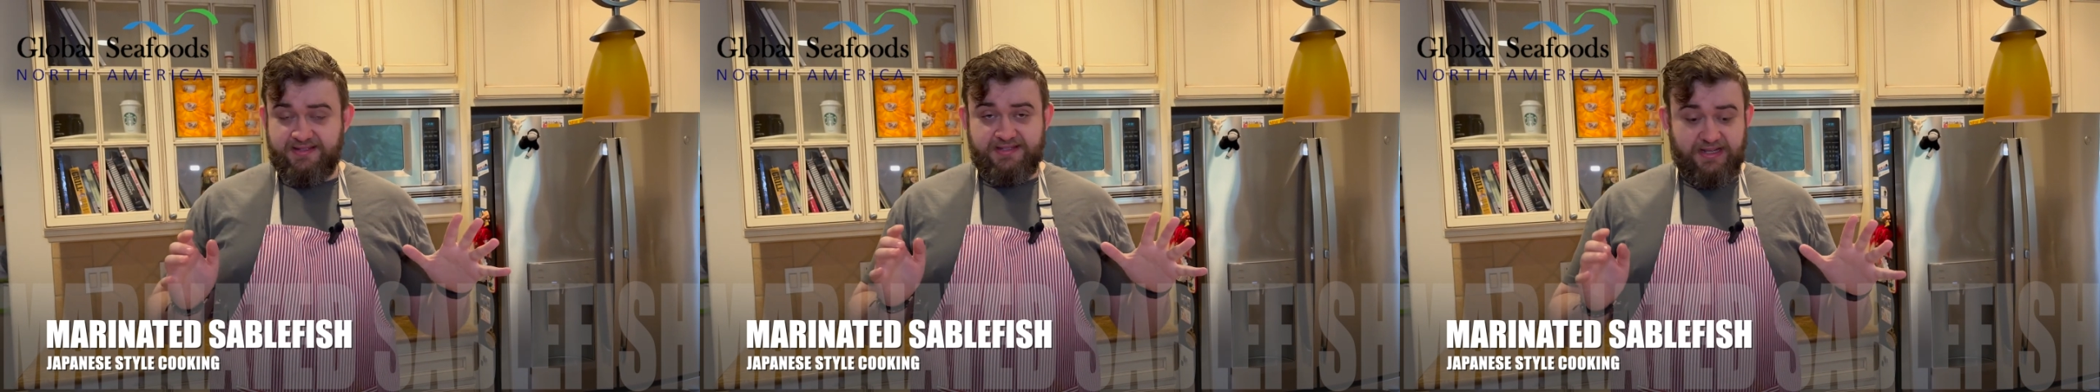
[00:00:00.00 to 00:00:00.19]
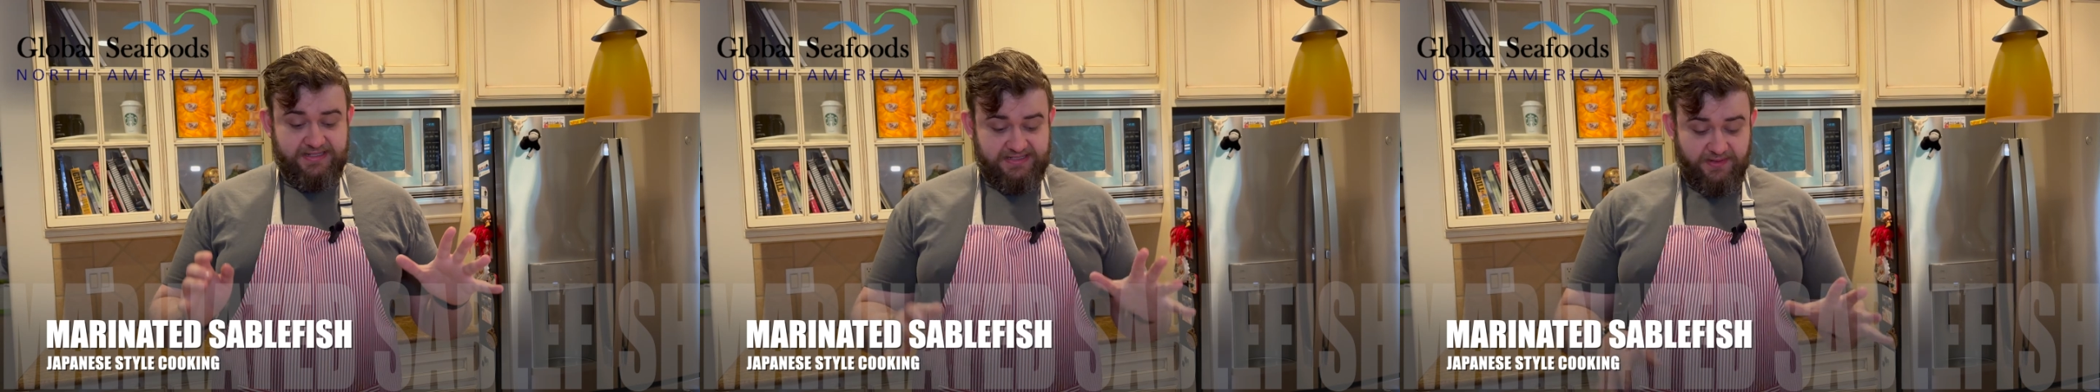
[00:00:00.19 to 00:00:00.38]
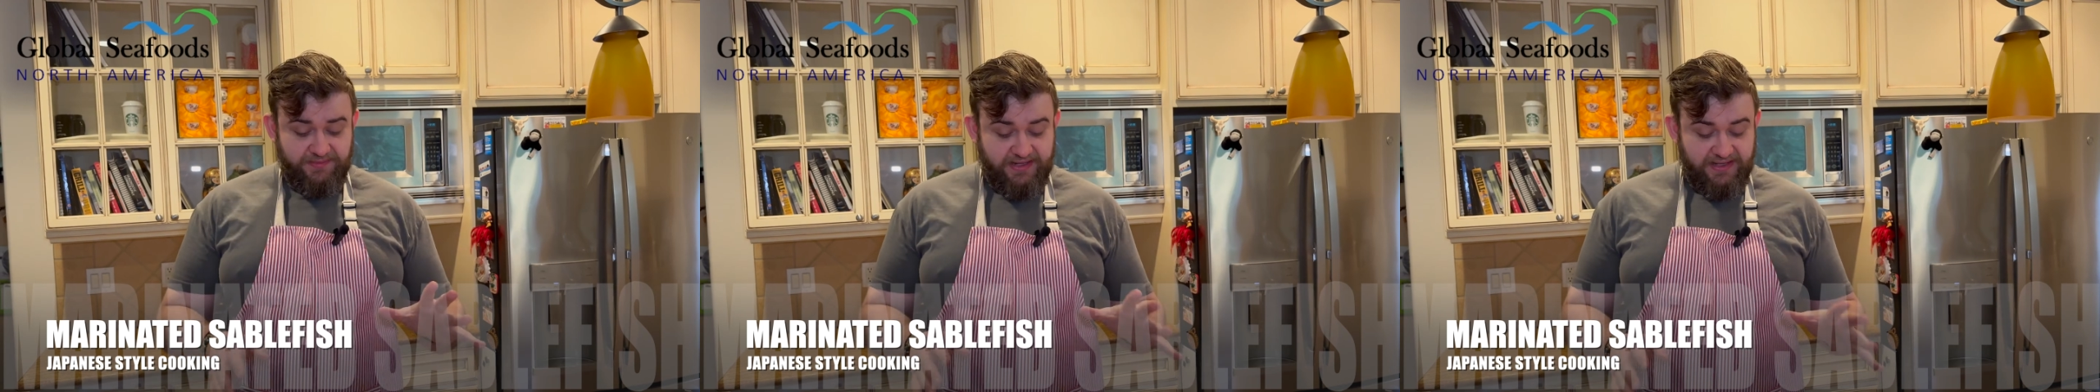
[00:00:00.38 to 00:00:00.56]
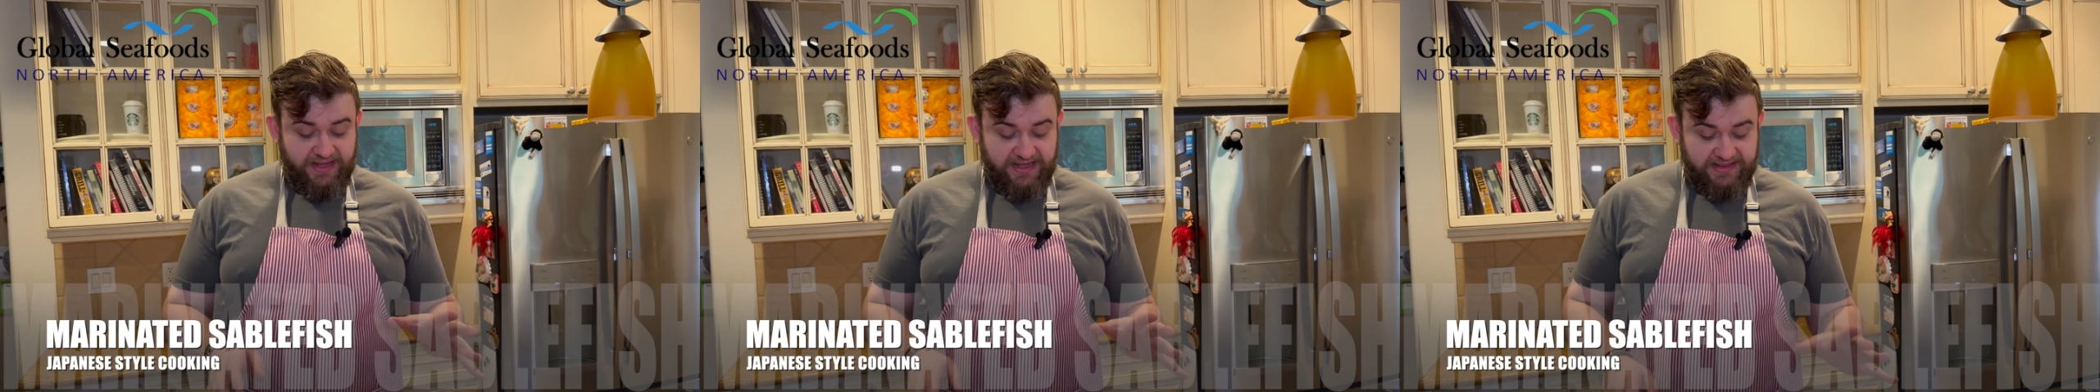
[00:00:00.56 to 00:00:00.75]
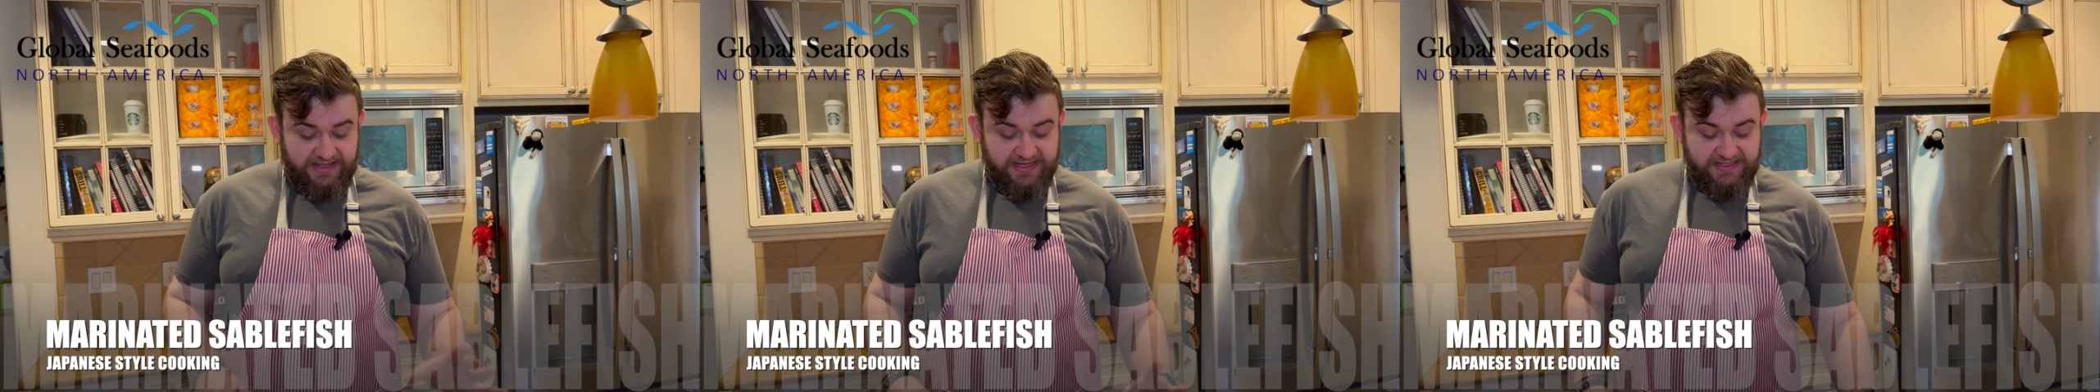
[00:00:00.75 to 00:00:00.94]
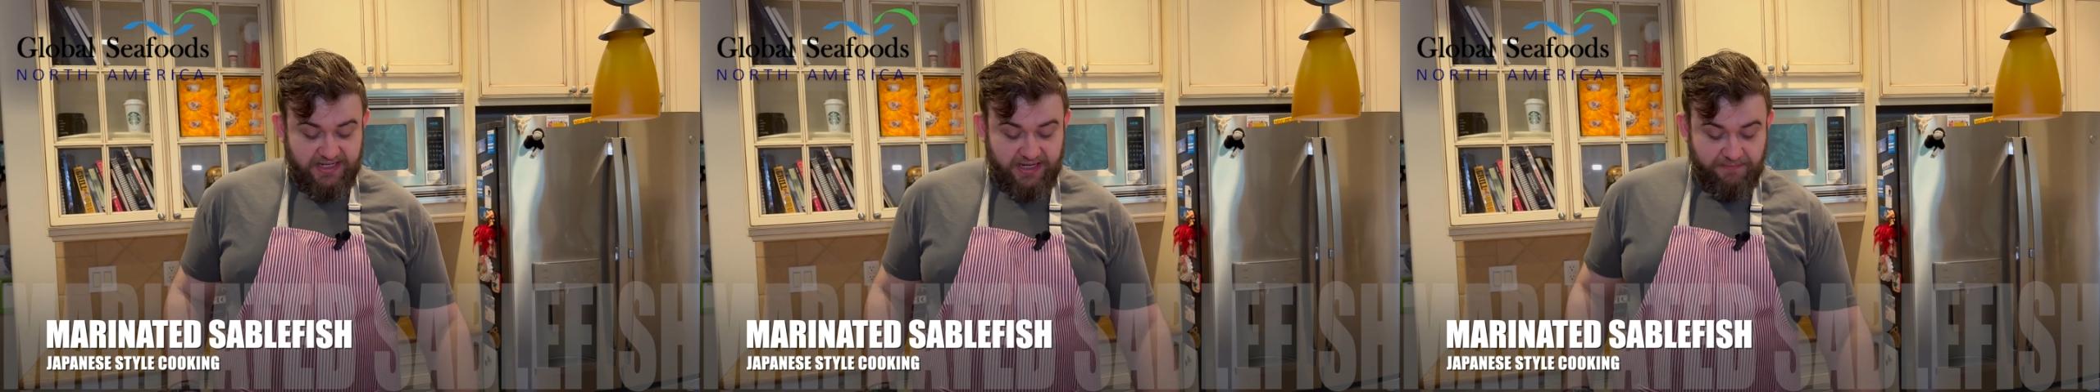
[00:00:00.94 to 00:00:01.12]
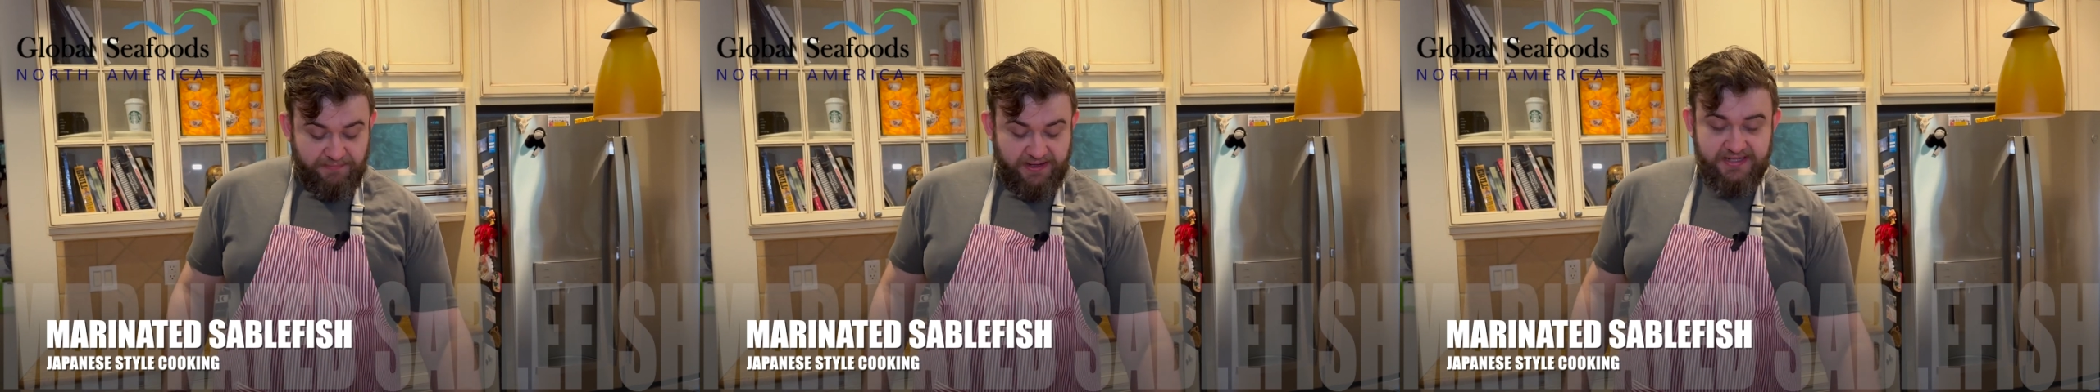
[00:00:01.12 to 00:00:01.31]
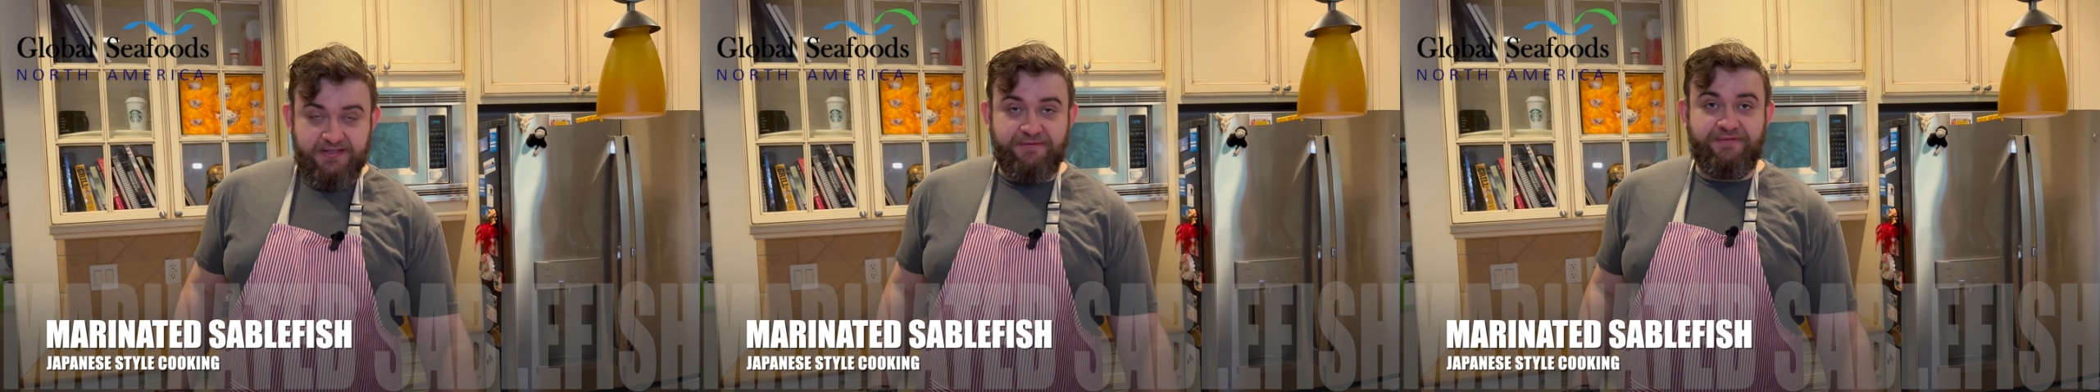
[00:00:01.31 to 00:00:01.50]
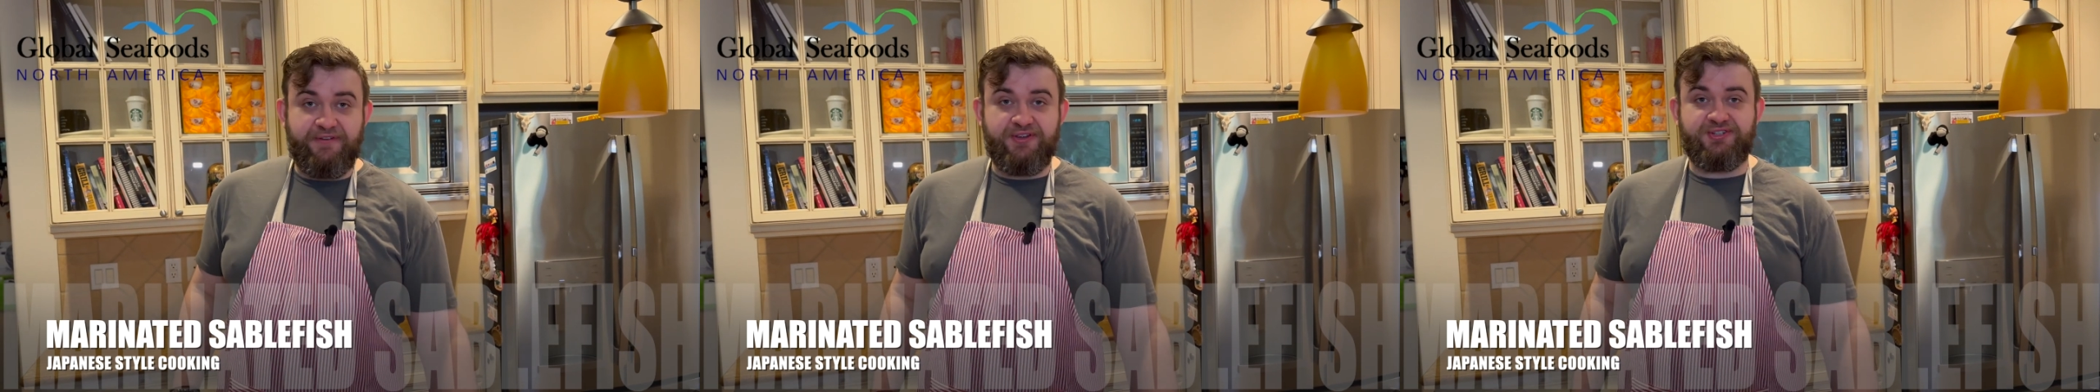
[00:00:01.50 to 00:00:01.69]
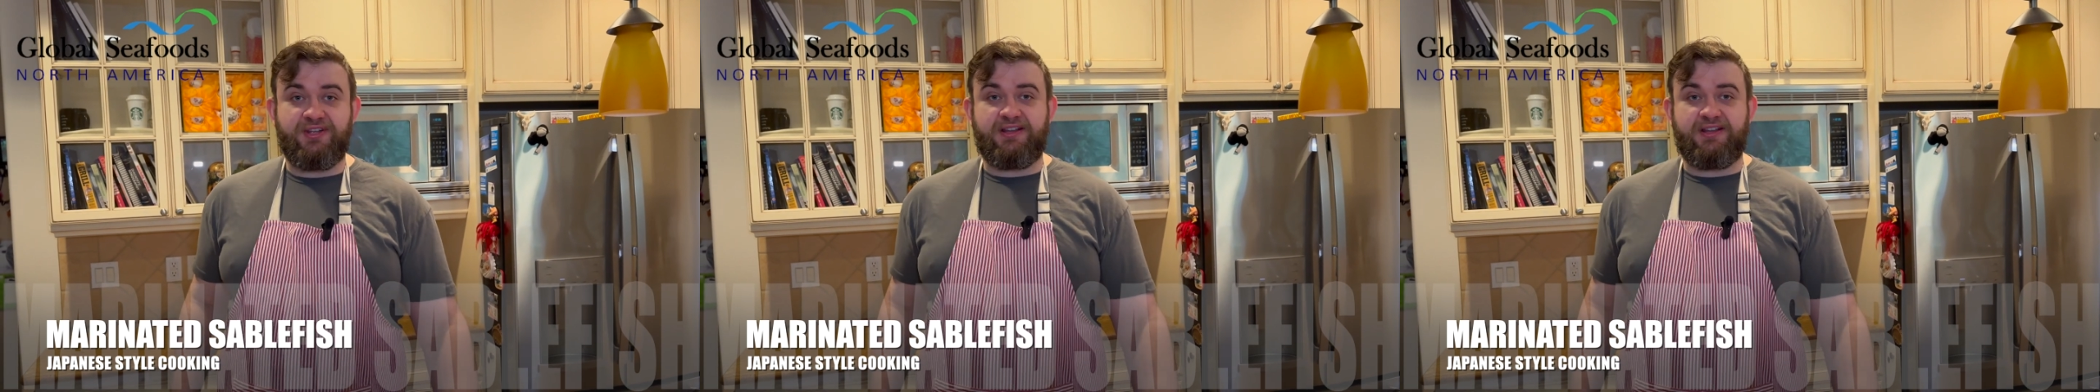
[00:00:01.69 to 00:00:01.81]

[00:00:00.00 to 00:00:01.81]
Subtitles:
Something like this, like a piece of fish